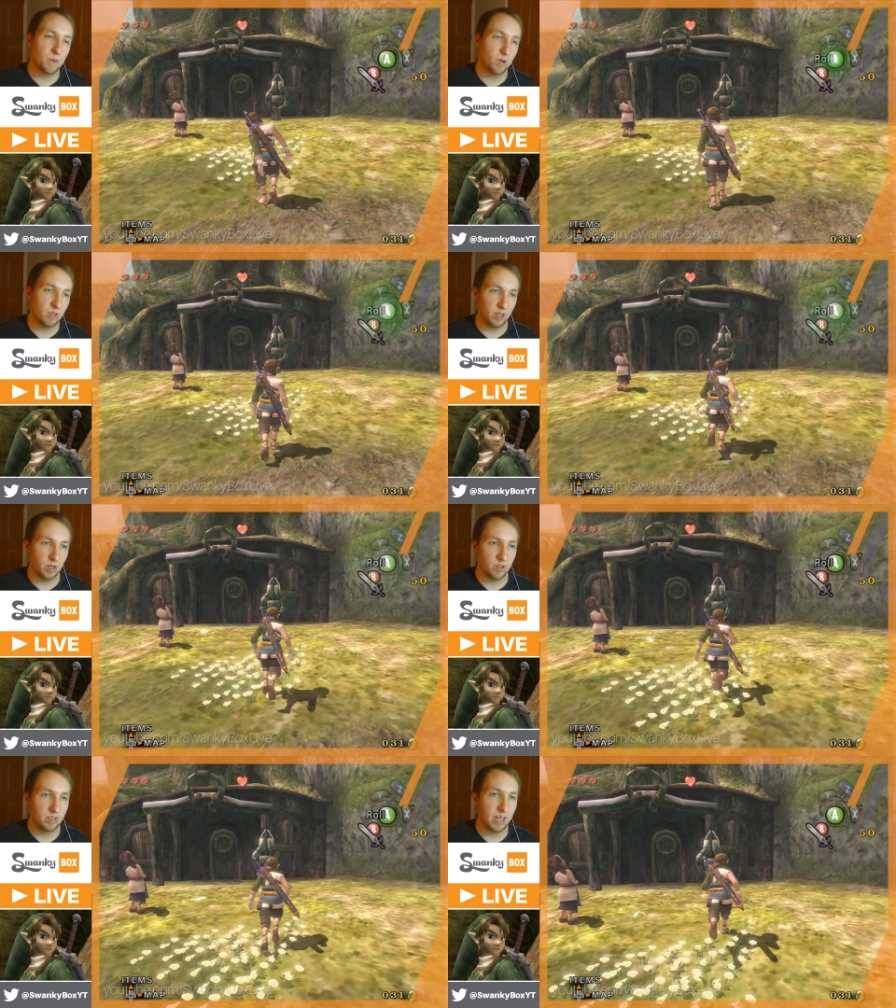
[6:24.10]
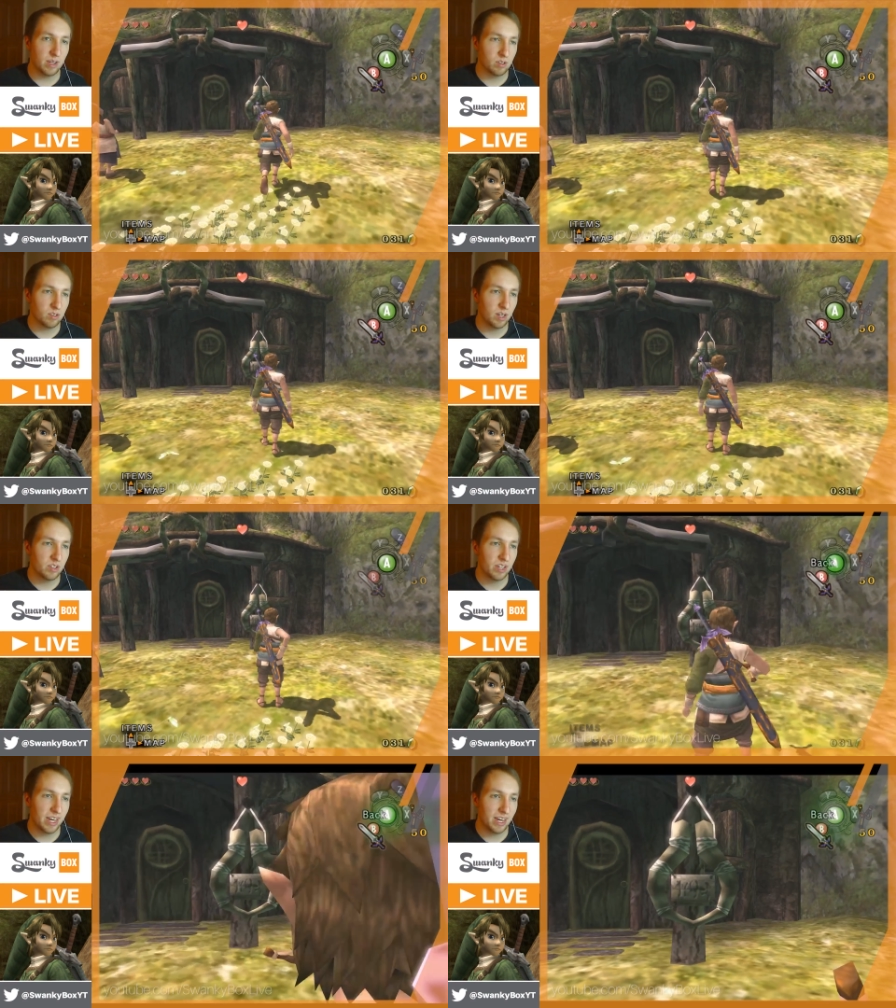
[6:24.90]
supposed to do is take your
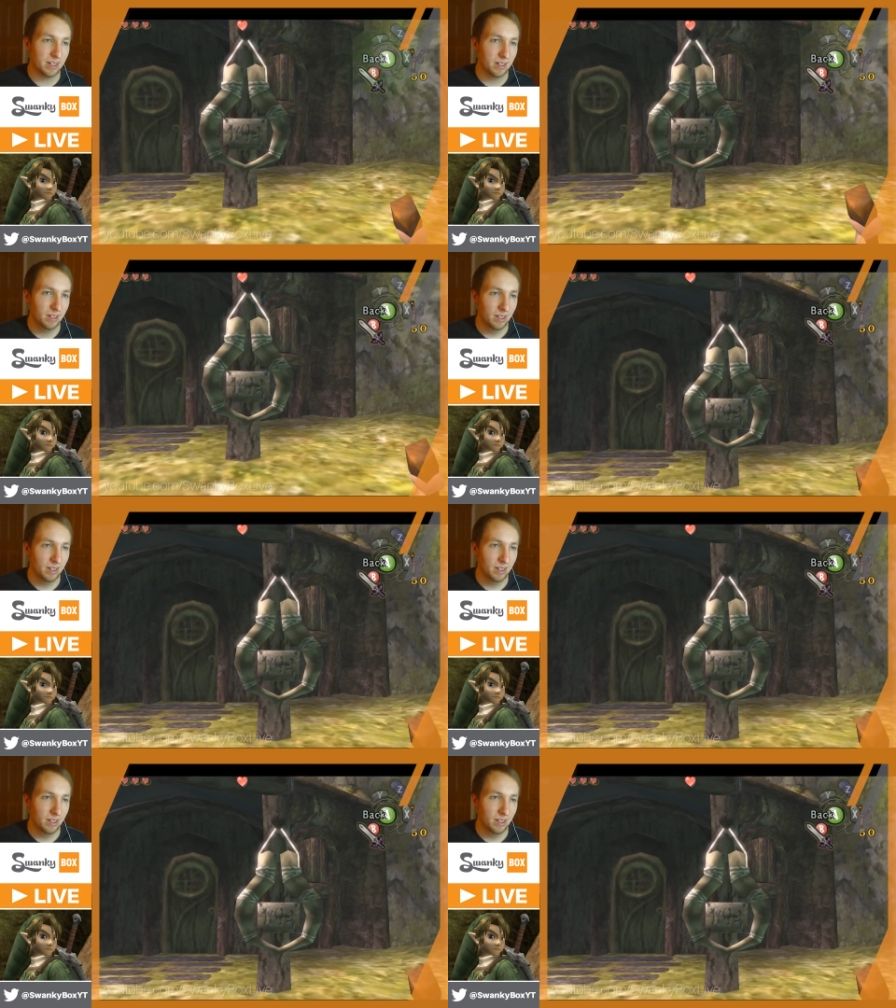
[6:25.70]
slingshot